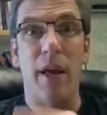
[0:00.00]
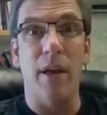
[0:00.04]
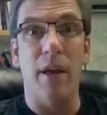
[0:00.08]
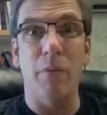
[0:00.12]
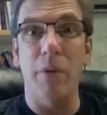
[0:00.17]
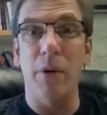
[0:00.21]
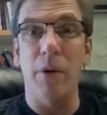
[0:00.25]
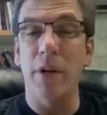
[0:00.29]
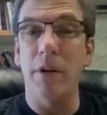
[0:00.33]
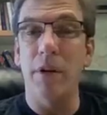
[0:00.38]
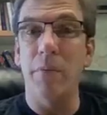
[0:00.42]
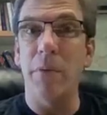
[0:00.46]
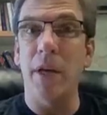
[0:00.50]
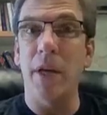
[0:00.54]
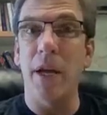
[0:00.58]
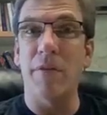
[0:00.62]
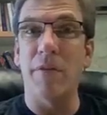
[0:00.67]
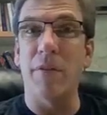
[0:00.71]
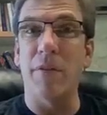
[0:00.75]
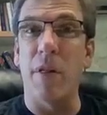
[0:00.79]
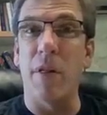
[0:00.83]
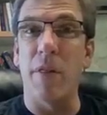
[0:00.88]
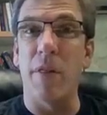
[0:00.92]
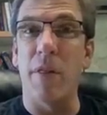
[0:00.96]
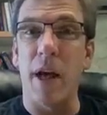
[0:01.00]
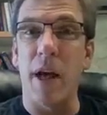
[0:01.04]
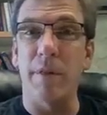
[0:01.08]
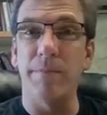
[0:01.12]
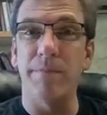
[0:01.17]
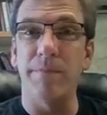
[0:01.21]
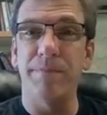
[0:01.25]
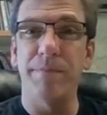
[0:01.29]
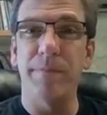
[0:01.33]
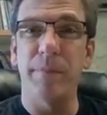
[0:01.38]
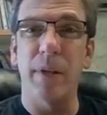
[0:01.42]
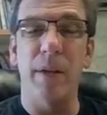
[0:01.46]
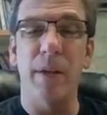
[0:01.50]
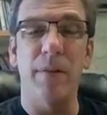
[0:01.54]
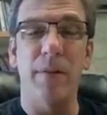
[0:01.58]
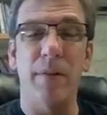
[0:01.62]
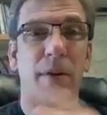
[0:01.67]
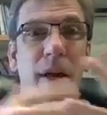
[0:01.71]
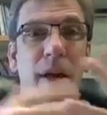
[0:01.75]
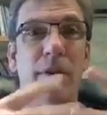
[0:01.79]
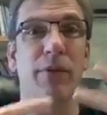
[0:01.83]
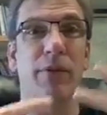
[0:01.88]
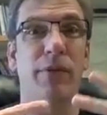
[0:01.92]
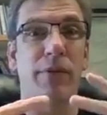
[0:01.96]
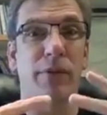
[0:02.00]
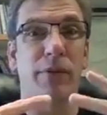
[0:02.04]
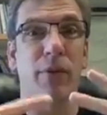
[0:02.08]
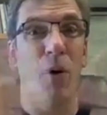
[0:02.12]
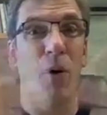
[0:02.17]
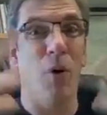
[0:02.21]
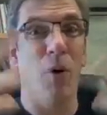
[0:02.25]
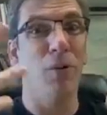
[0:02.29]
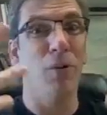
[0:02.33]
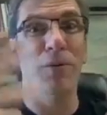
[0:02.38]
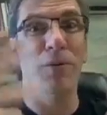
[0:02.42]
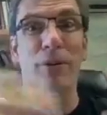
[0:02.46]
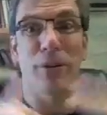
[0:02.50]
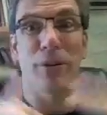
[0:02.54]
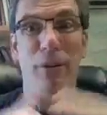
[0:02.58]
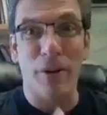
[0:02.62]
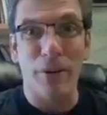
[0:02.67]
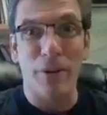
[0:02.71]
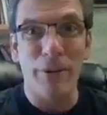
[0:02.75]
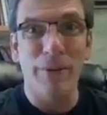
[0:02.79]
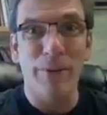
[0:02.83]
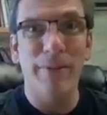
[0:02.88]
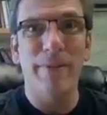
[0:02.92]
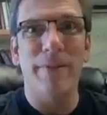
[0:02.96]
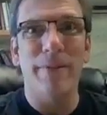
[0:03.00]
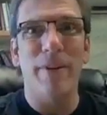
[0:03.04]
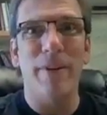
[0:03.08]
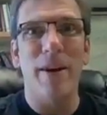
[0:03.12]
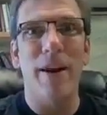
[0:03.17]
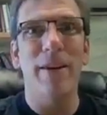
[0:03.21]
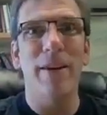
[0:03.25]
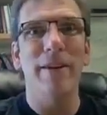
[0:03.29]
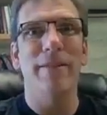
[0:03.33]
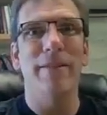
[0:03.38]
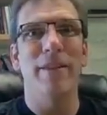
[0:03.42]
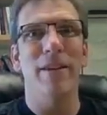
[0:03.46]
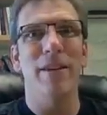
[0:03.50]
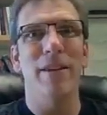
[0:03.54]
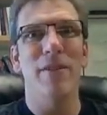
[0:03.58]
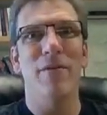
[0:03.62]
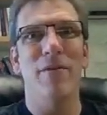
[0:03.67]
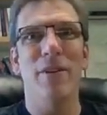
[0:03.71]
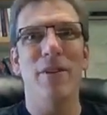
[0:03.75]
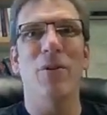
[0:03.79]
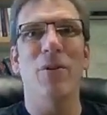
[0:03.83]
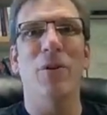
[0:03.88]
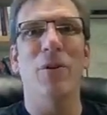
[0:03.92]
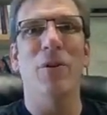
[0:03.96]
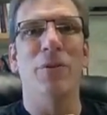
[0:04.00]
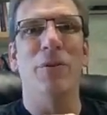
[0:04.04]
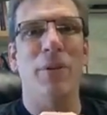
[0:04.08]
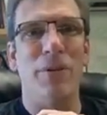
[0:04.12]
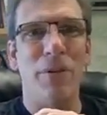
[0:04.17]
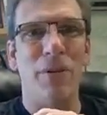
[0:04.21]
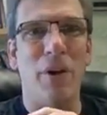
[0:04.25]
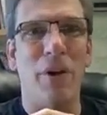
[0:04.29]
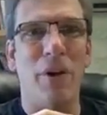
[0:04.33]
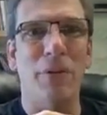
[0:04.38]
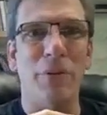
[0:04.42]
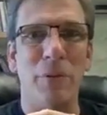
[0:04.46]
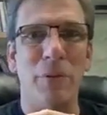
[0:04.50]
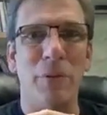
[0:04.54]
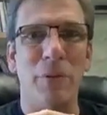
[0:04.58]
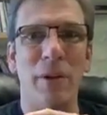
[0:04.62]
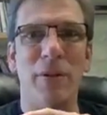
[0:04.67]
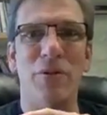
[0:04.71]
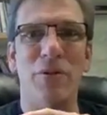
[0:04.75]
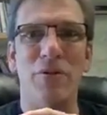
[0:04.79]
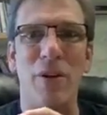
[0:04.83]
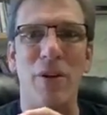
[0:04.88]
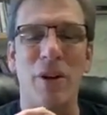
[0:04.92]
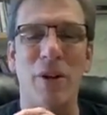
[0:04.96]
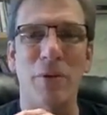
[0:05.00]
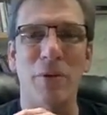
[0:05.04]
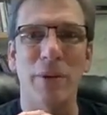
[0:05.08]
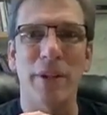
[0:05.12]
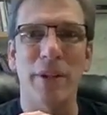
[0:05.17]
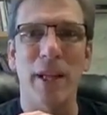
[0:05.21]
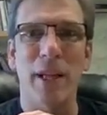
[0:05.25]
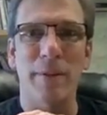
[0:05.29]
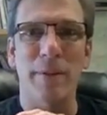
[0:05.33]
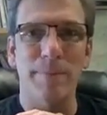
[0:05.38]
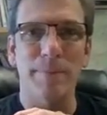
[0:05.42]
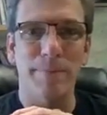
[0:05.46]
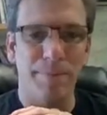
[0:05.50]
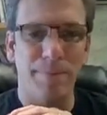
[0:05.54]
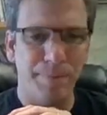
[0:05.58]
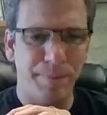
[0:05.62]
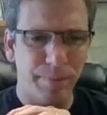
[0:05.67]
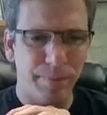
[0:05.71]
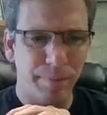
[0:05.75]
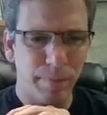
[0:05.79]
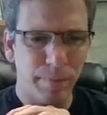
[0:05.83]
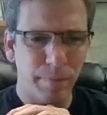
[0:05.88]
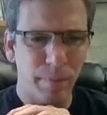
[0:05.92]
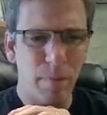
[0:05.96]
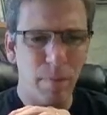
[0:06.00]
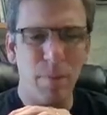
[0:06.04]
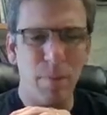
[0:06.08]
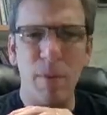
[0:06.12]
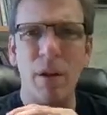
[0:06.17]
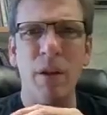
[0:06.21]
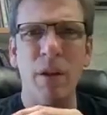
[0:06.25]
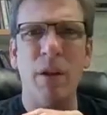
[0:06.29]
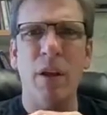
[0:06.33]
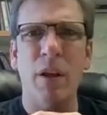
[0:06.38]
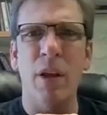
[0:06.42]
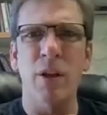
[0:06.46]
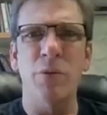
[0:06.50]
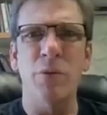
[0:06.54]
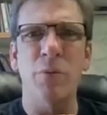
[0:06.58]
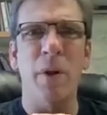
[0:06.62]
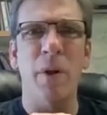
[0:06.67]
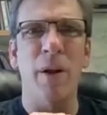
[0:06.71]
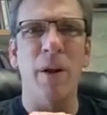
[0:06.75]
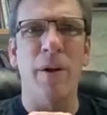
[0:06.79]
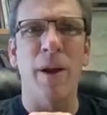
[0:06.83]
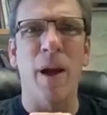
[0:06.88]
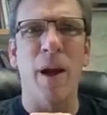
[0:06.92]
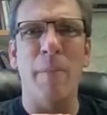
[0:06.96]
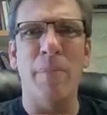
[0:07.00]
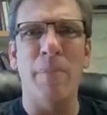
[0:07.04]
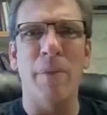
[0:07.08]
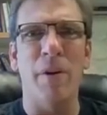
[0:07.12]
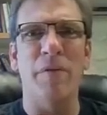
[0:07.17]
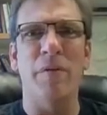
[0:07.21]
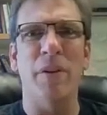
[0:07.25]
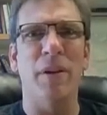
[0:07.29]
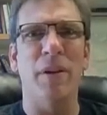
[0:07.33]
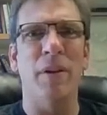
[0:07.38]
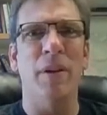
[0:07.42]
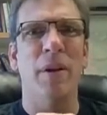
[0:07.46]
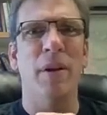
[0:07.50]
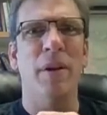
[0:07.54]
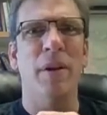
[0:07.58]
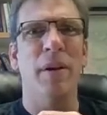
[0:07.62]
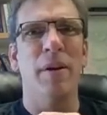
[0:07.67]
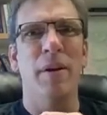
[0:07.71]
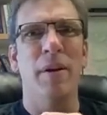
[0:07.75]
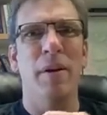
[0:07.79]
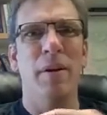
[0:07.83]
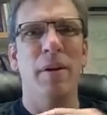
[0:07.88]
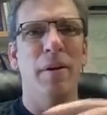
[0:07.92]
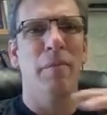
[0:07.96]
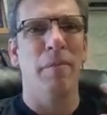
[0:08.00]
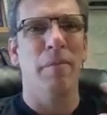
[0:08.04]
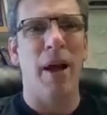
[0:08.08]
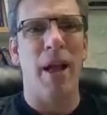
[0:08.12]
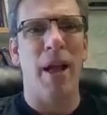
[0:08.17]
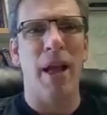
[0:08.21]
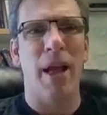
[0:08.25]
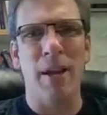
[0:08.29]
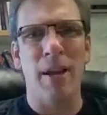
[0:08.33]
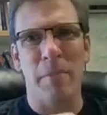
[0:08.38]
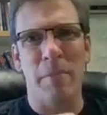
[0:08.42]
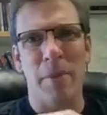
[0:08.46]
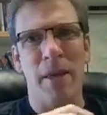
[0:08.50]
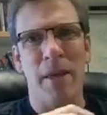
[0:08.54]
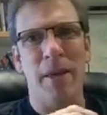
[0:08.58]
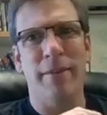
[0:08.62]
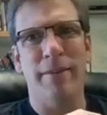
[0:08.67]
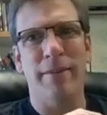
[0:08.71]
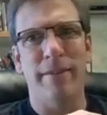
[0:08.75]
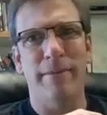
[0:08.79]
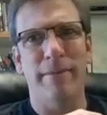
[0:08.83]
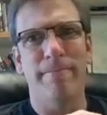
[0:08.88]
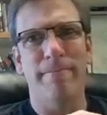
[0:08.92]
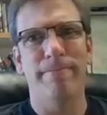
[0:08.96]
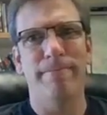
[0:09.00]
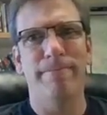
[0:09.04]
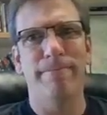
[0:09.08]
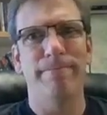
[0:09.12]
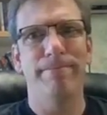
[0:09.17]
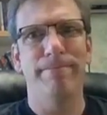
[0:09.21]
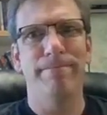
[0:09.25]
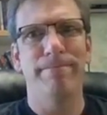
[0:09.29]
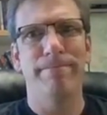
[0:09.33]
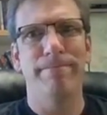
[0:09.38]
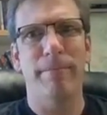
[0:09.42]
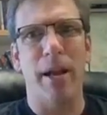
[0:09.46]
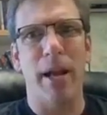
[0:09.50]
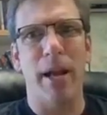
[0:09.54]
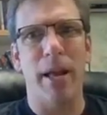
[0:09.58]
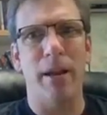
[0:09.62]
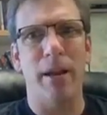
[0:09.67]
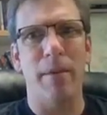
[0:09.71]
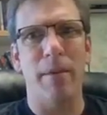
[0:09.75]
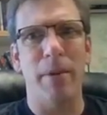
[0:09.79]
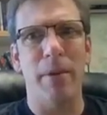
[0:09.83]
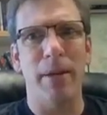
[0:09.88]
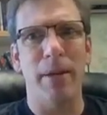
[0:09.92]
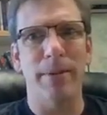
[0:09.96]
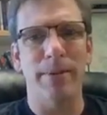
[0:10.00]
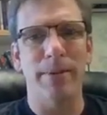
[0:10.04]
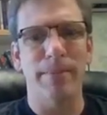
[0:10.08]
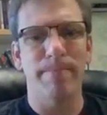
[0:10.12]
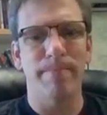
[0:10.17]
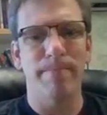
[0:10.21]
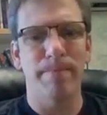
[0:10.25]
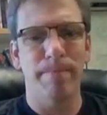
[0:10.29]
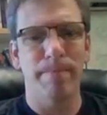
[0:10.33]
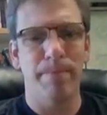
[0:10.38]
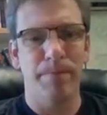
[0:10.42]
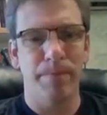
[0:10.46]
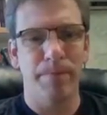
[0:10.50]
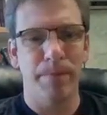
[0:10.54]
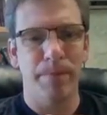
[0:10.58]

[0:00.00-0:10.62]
And we need to be careful of that, even as older adults, right? Even as older adults, we struggle with that because we are not perfect by any means. By any means.